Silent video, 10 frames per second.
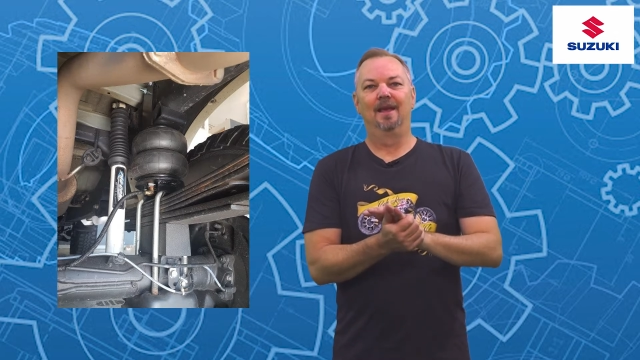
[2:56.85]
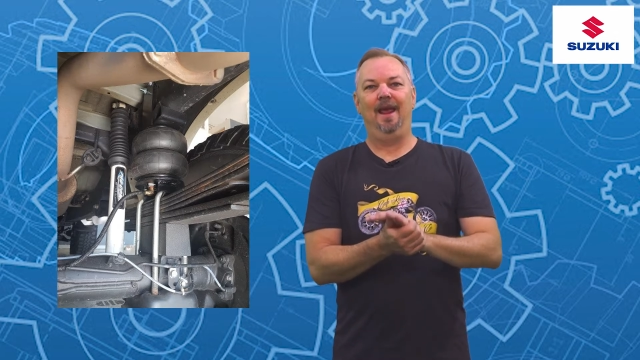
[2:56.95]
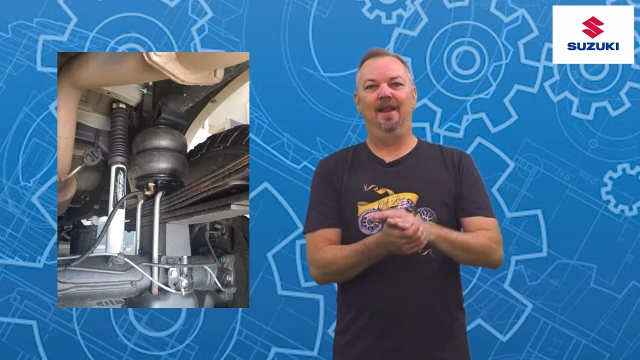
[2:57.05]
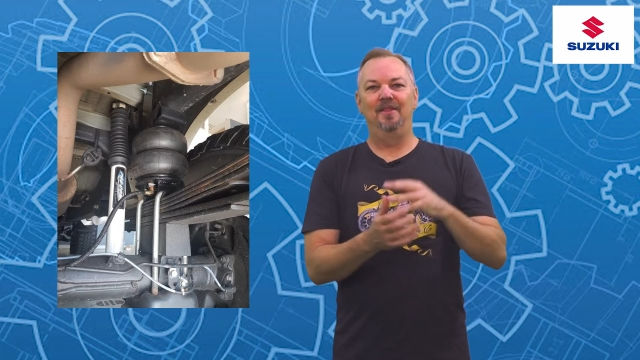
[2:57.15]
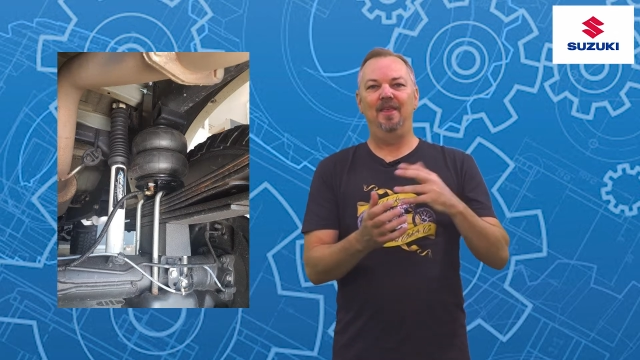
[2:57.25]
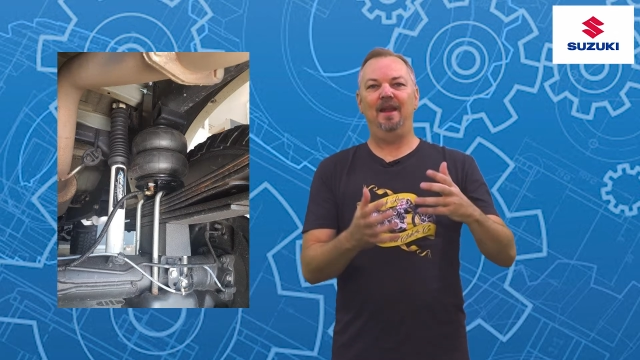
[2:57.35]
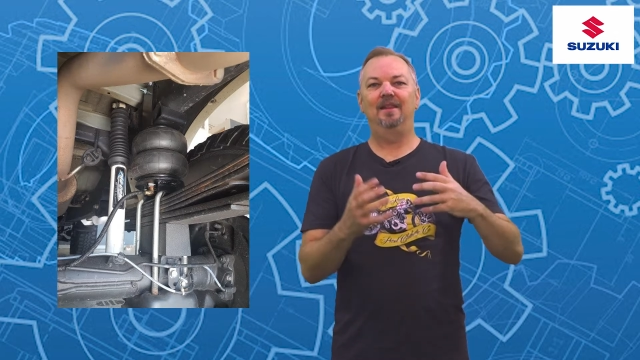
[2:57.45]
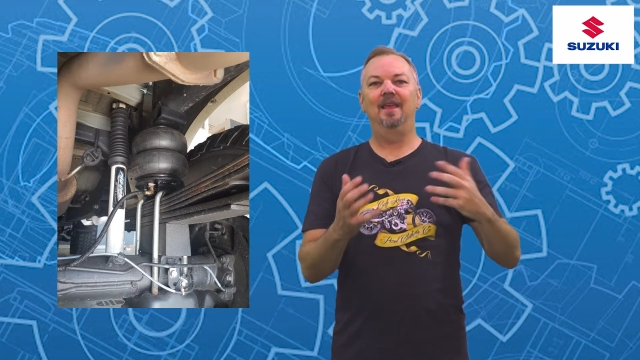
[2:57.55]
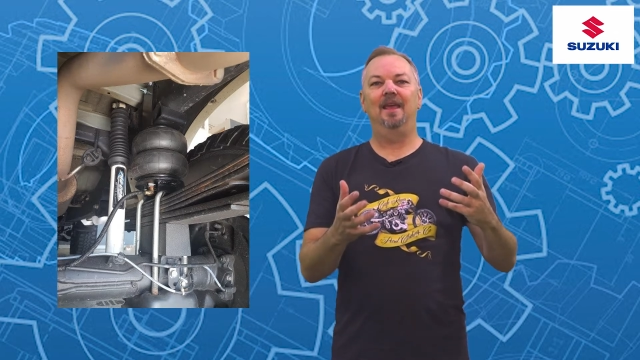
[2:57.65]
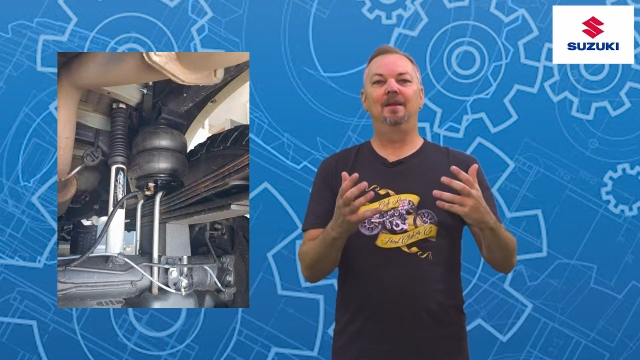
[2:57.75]
and
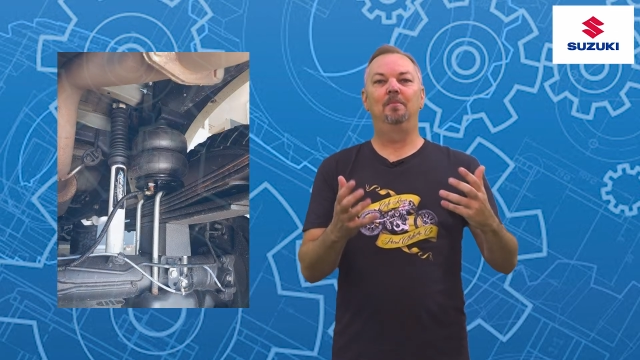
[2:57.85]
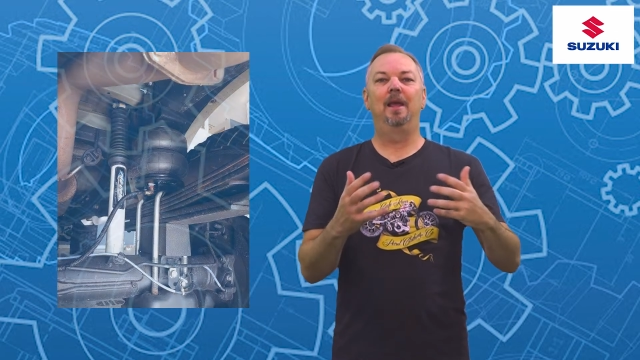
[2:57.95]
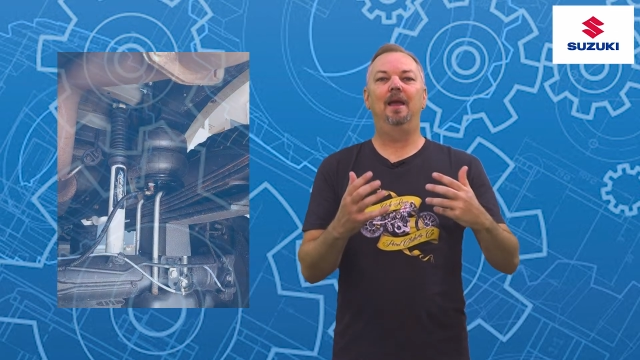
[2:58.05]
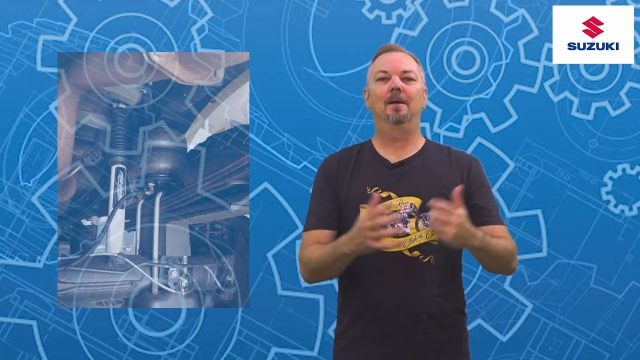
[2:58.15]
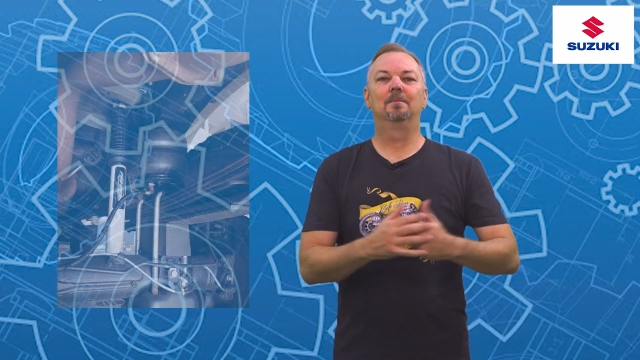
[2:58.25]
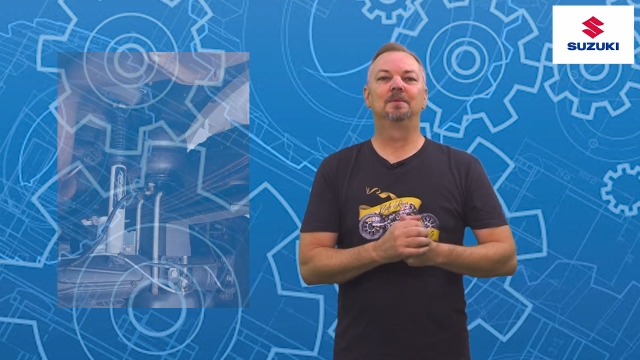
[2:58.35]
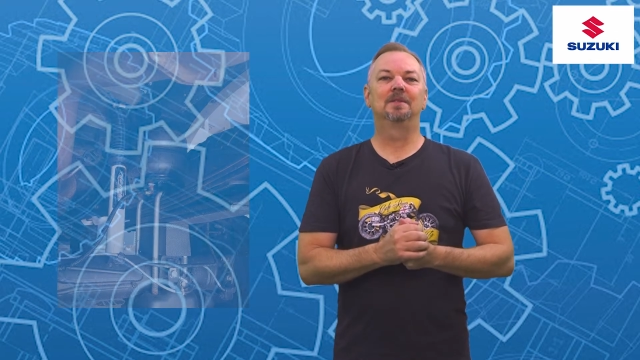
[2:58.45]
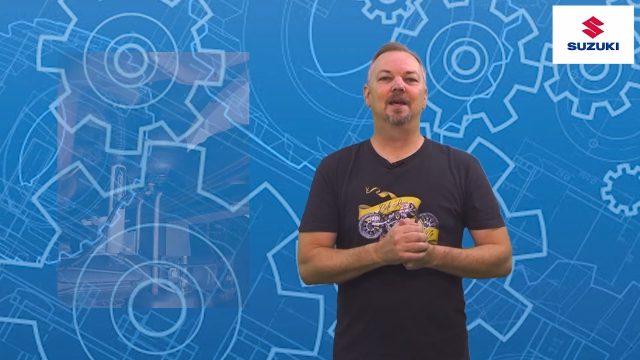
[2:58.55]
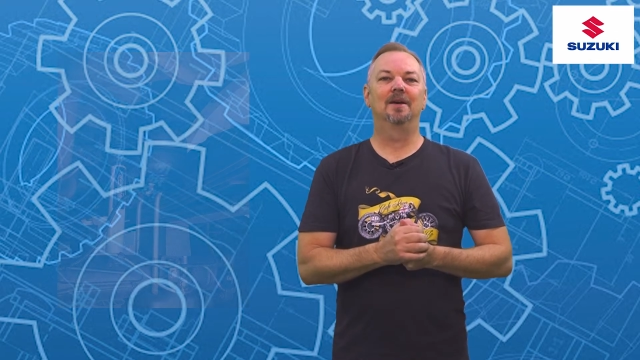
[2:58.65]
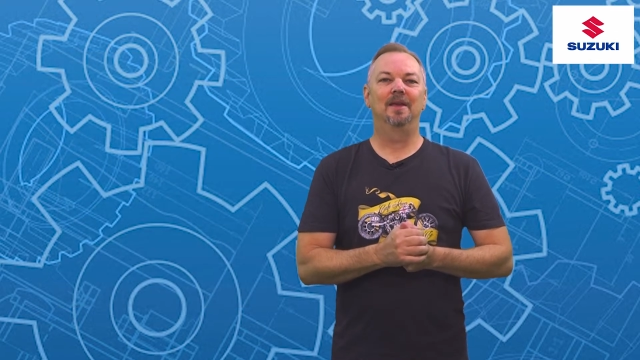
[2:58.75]
that then
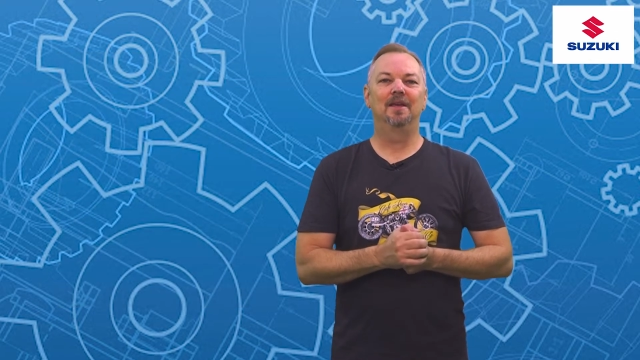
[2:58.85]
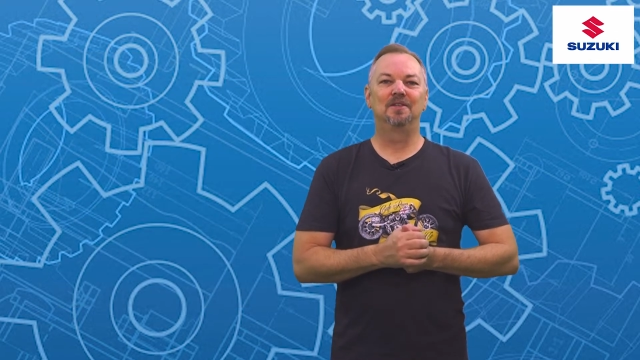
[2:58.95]
becomes our air